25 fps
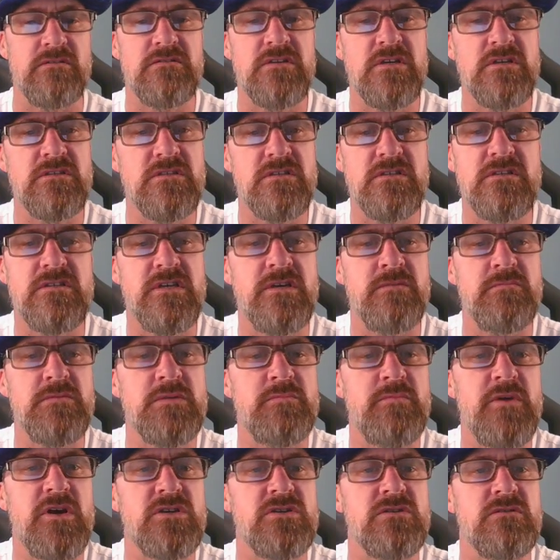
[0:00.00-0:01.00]
Doesn't seem
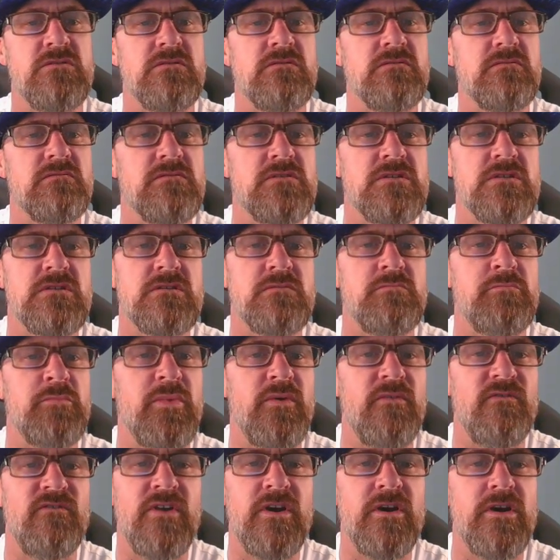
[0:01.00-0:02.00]
special, just
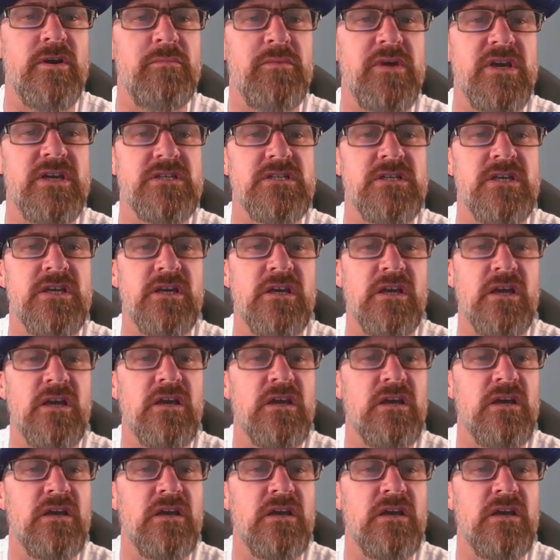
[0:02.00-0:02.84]
very basic,